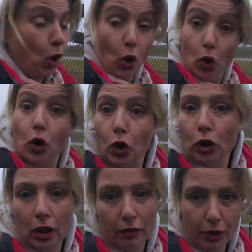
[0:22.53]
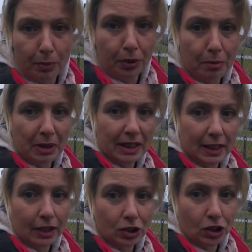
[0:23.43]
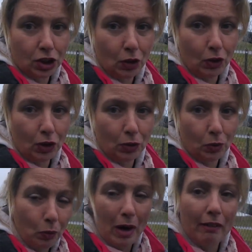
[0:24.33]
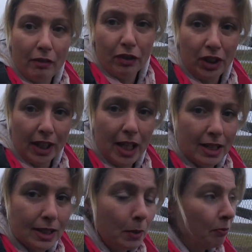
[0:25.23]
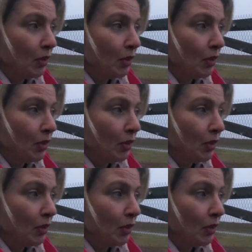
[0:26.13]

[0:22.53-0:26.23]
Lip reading: all of the perimeter to show you where everything is.